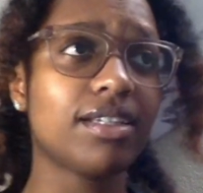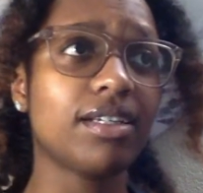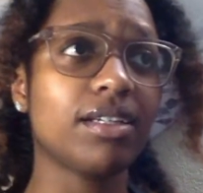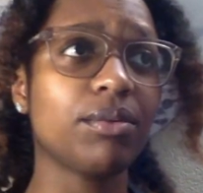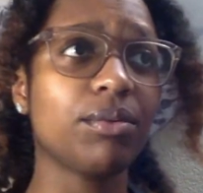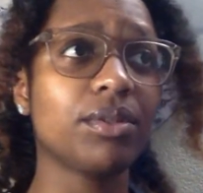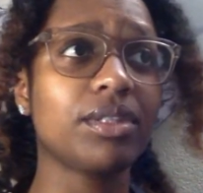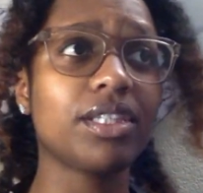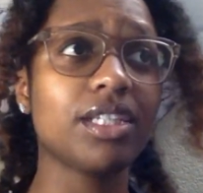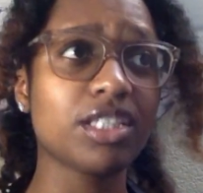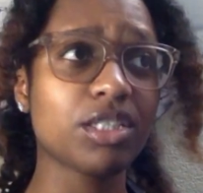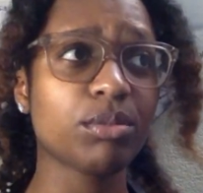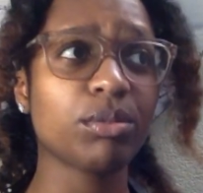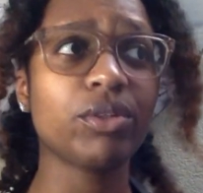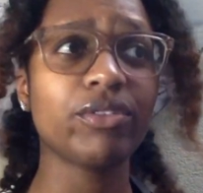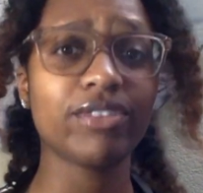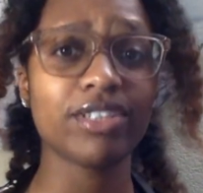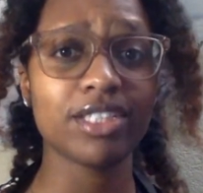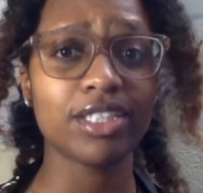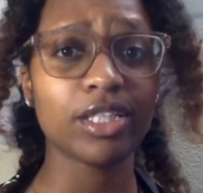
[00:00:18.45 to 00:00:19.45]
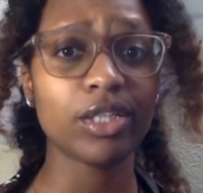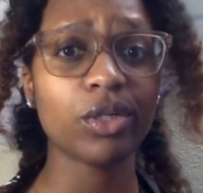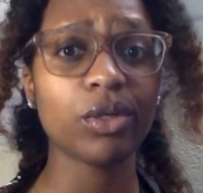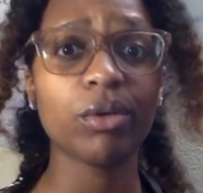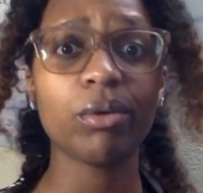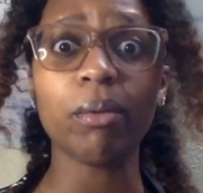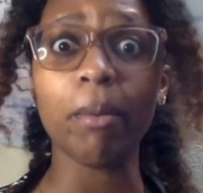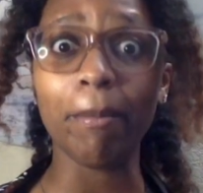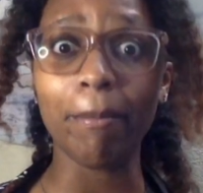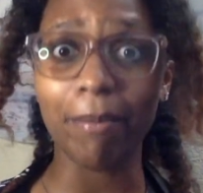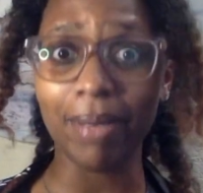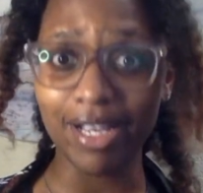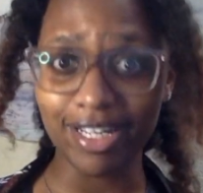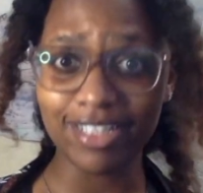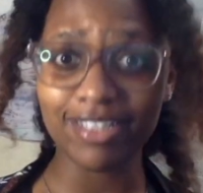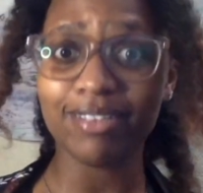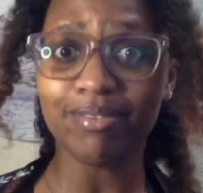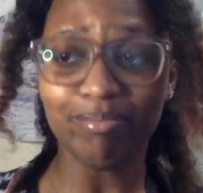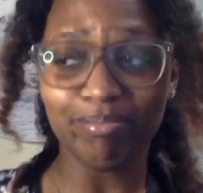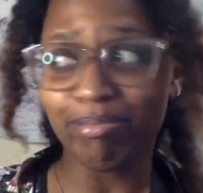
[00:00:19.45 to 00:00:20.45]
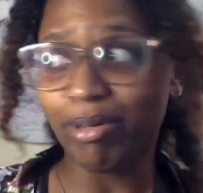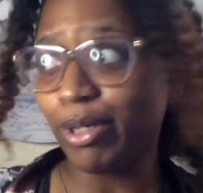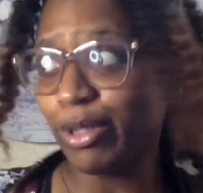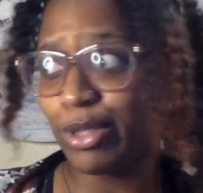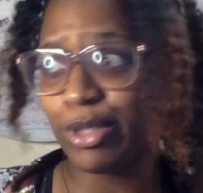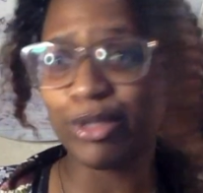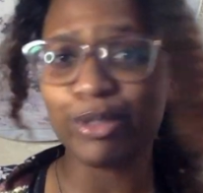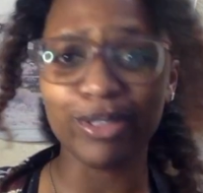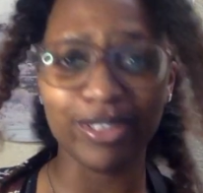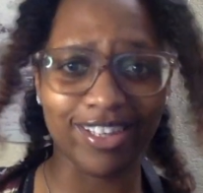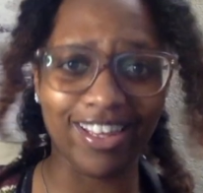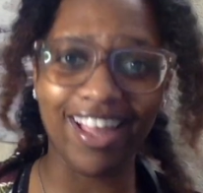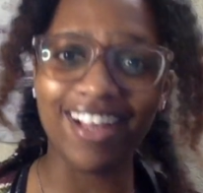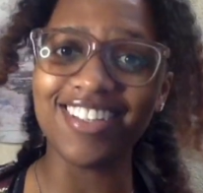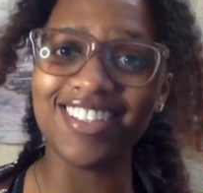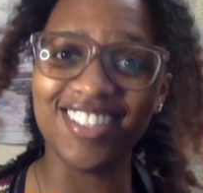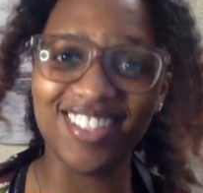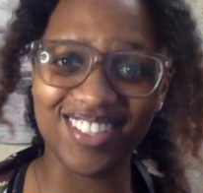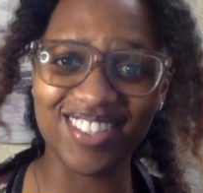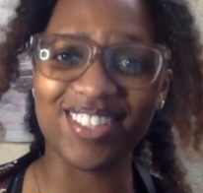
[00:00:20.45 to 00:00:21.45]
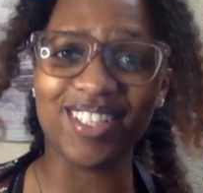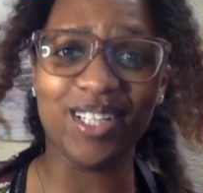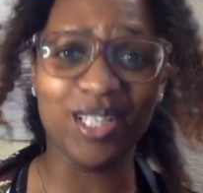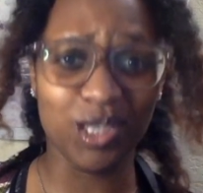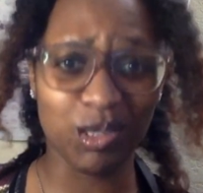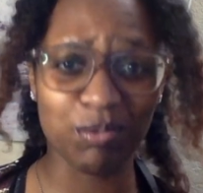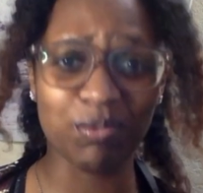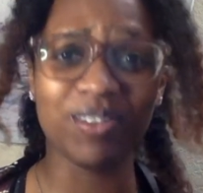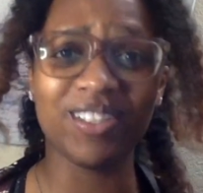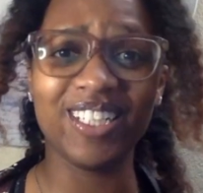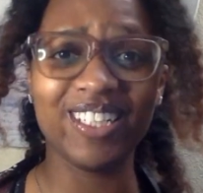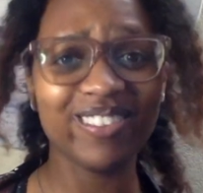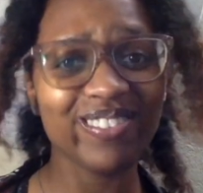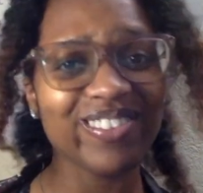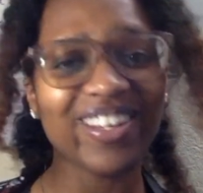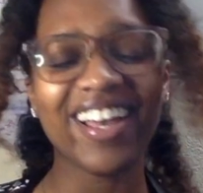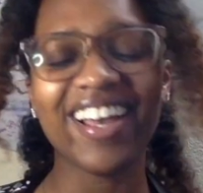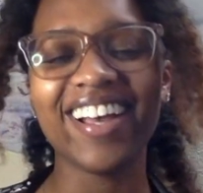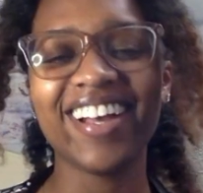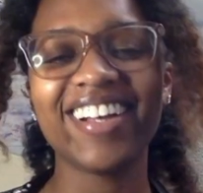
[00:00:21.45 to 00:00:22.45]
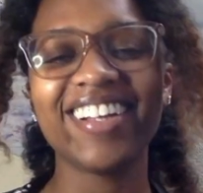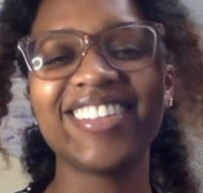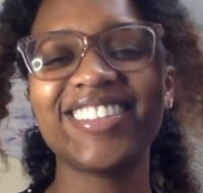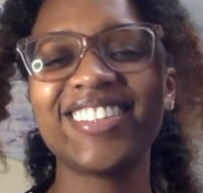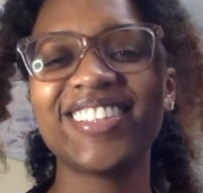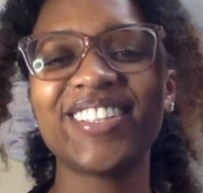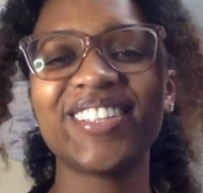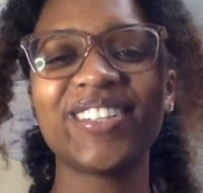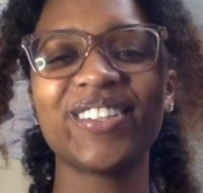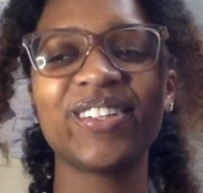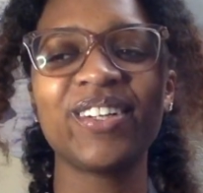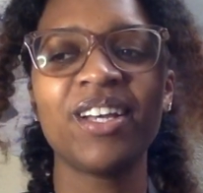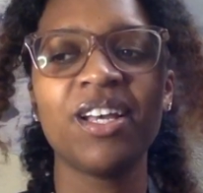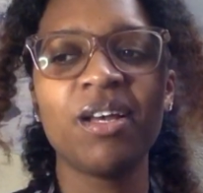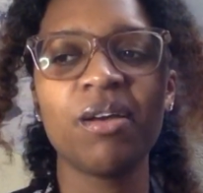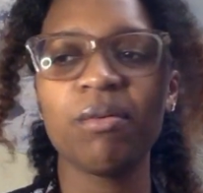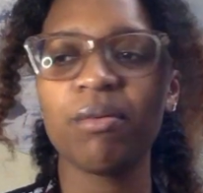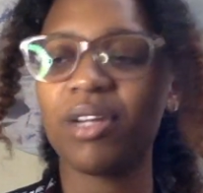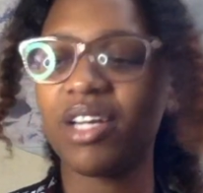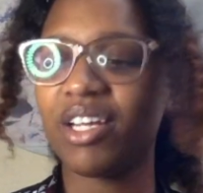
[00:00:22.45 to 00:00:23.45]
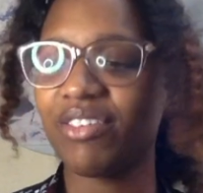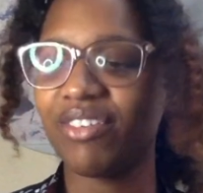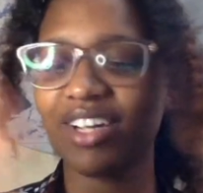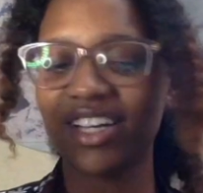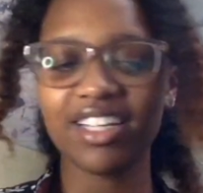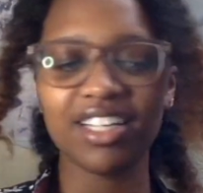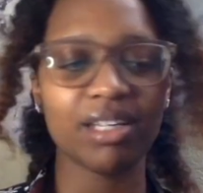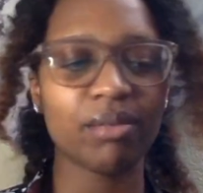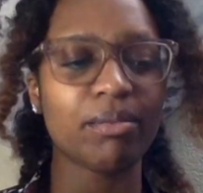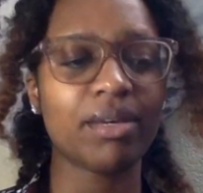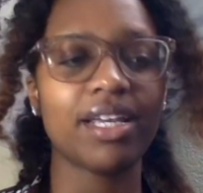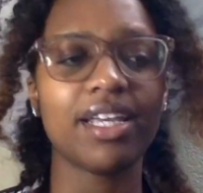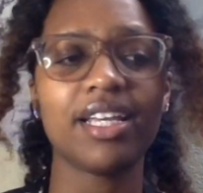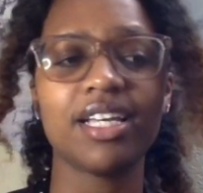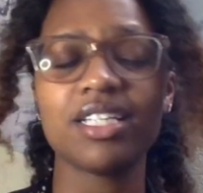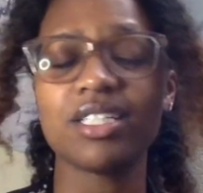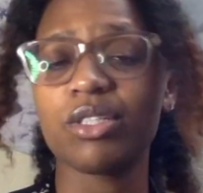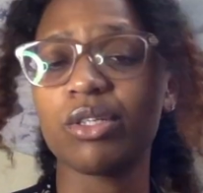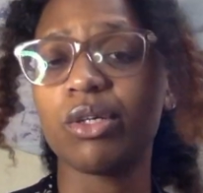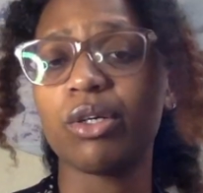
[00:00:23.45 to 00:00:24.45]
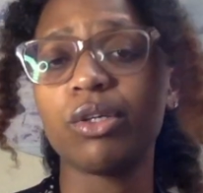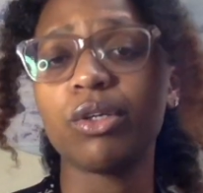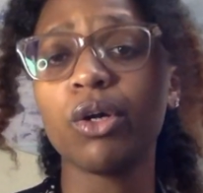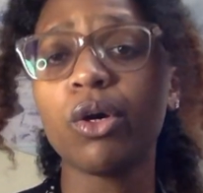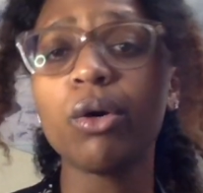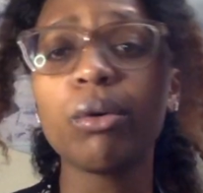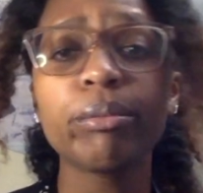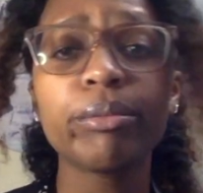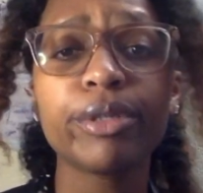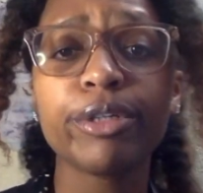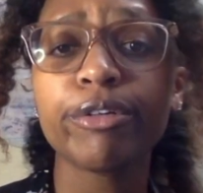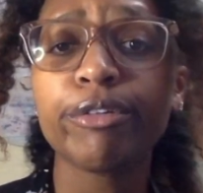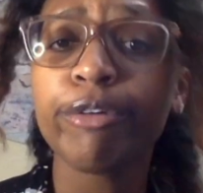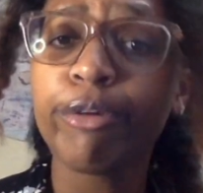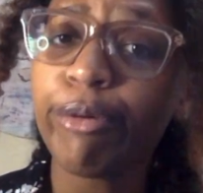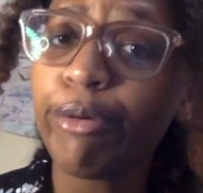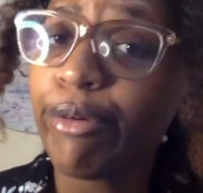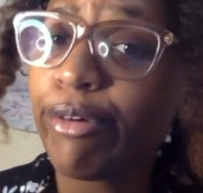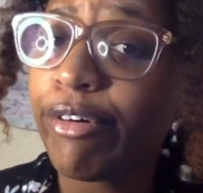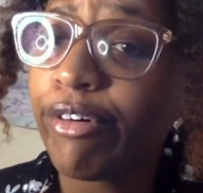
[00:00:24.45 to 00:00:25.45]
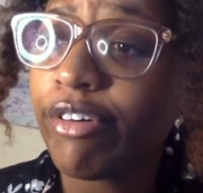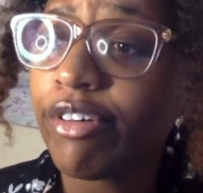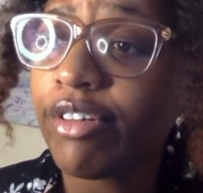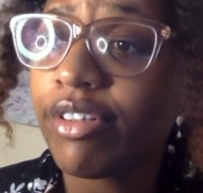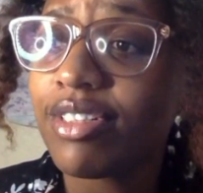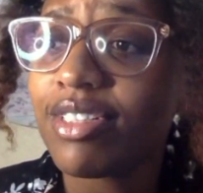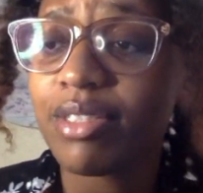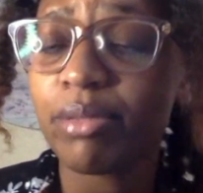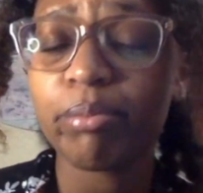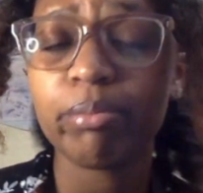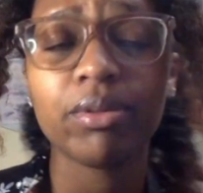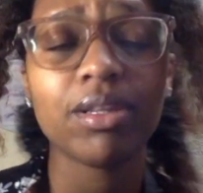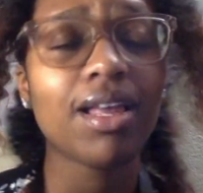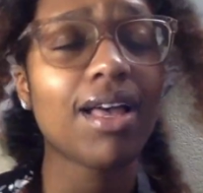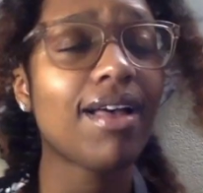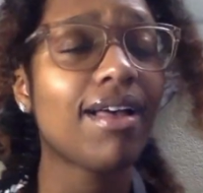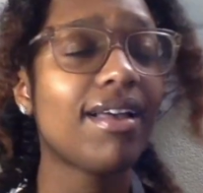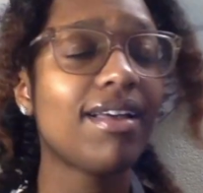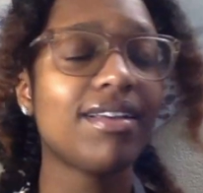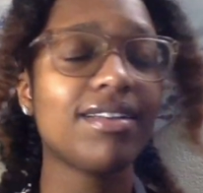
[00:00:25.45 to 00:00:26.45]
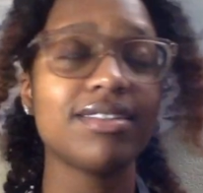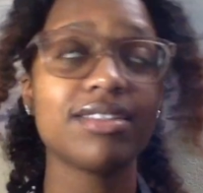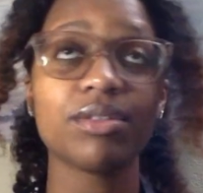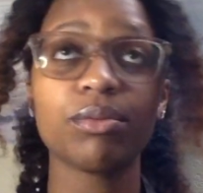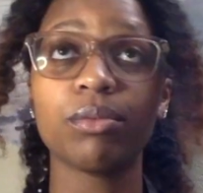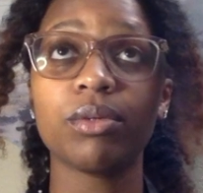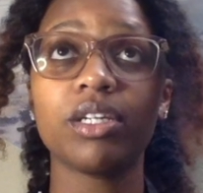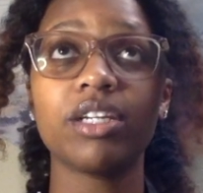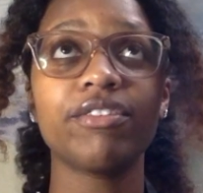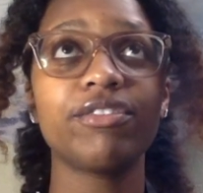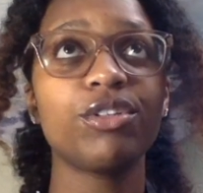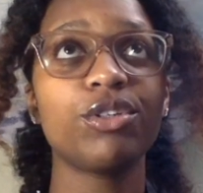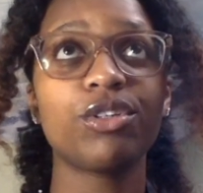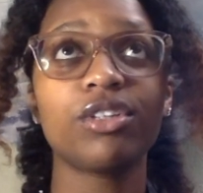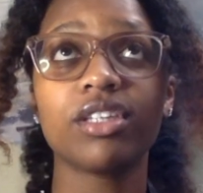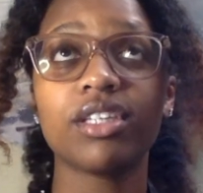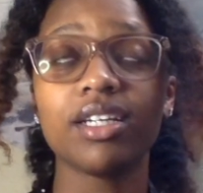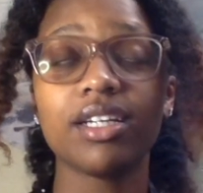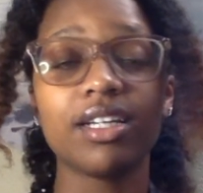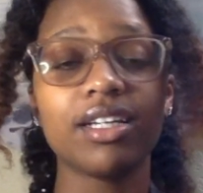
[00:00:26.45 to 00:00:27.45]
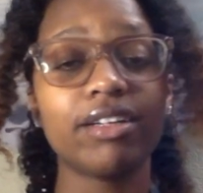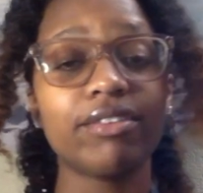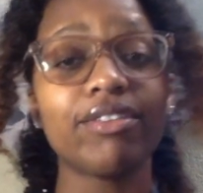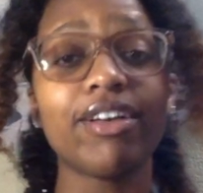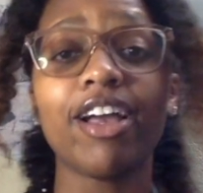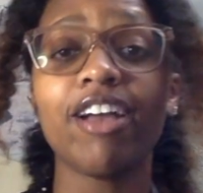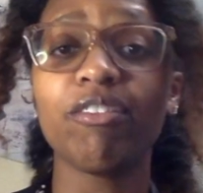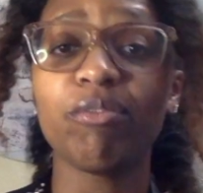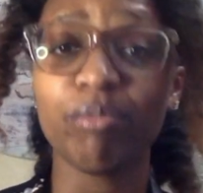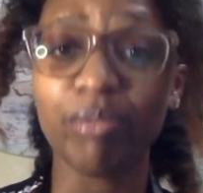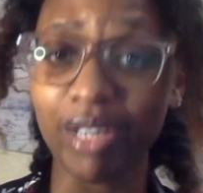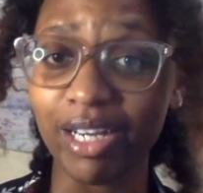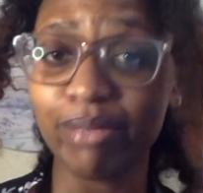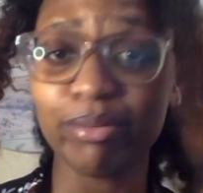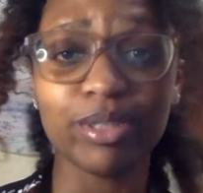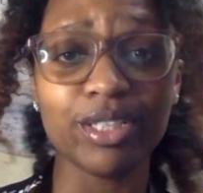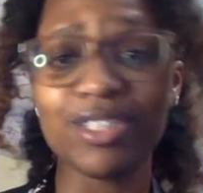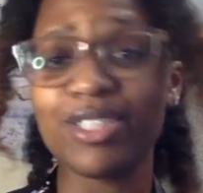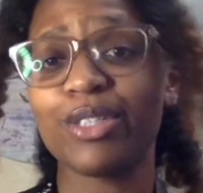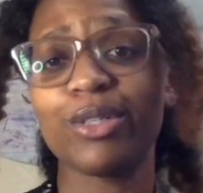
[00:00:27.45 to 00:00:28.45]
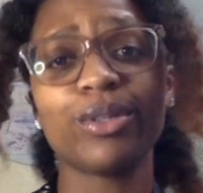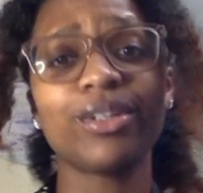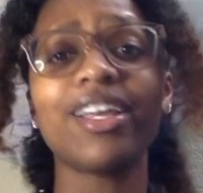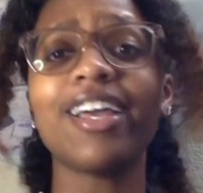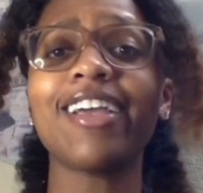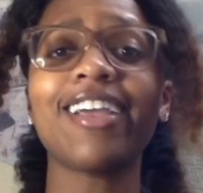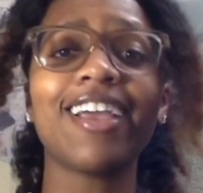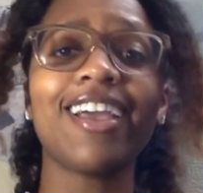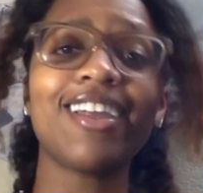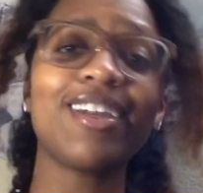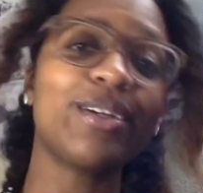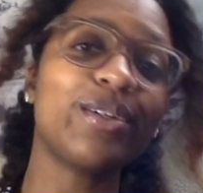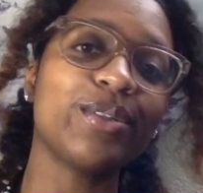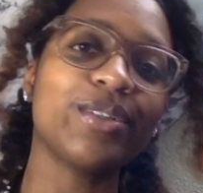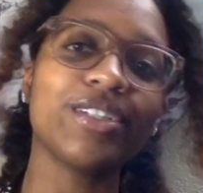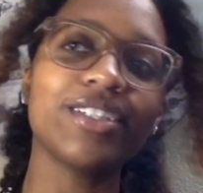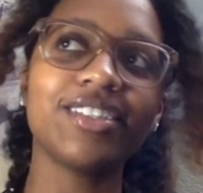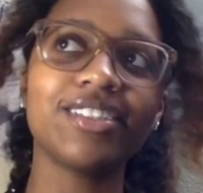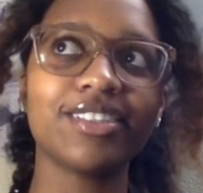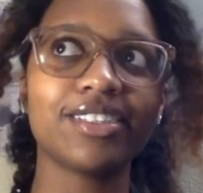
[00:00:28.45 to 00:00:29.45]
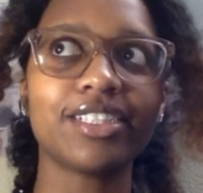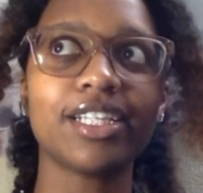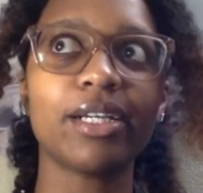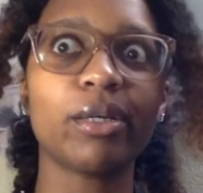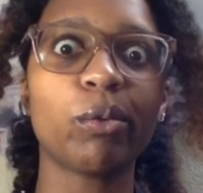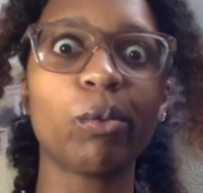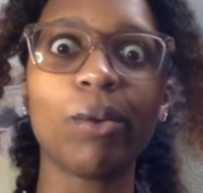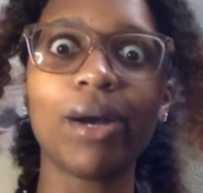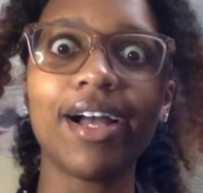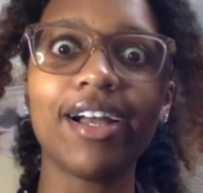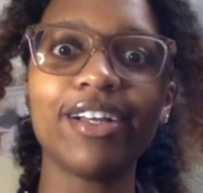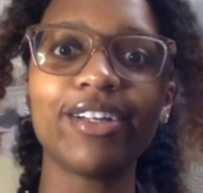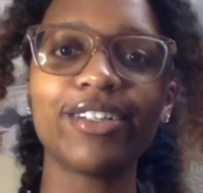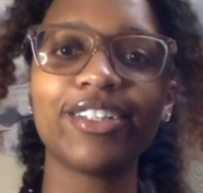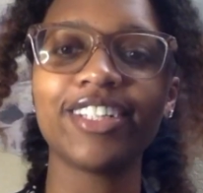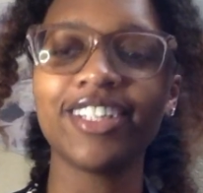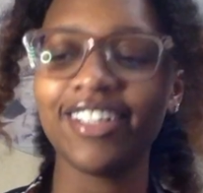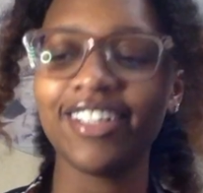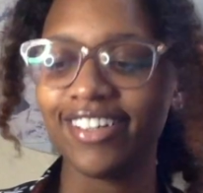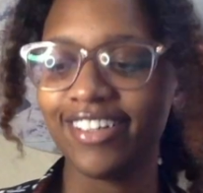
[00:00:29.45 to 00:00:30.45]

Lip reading: When things are moving slow, my personal closet sells pretty fast, so whatever I can get my hands on, home decor, supplies, whatever you can think of, I've probably sold that category. It's like wild.